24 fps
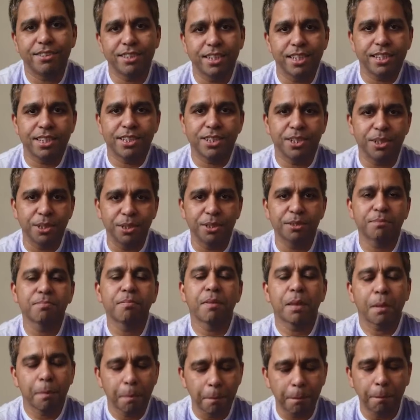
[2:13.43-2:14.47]
to just you
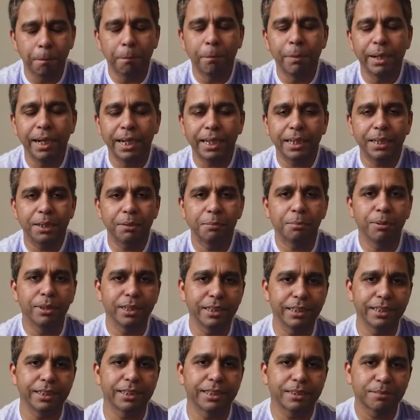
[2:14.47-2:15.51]
know bite the
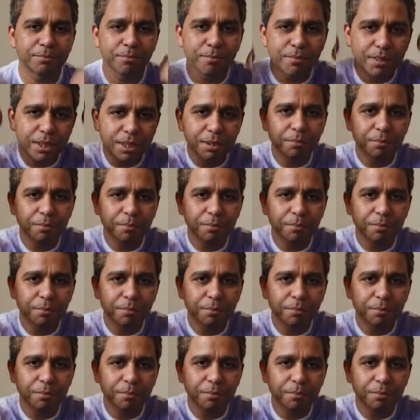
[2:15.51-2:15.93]
bullet